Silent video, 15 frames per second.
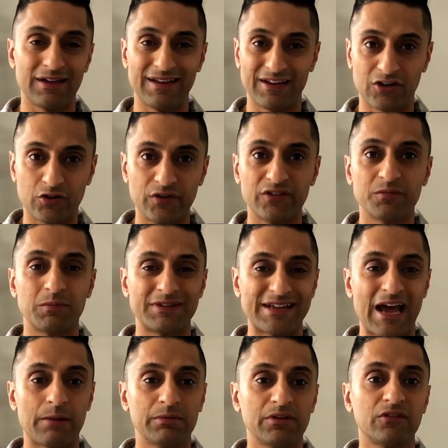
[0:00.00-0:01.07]
increased
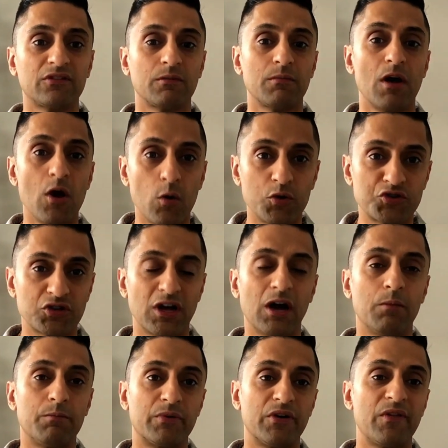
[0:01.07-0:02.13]
metabolism, which will
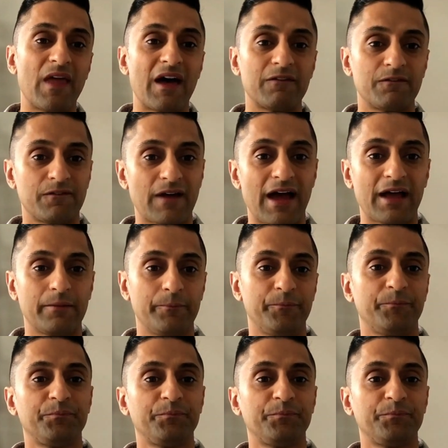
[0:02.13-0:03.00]
help burn that fat.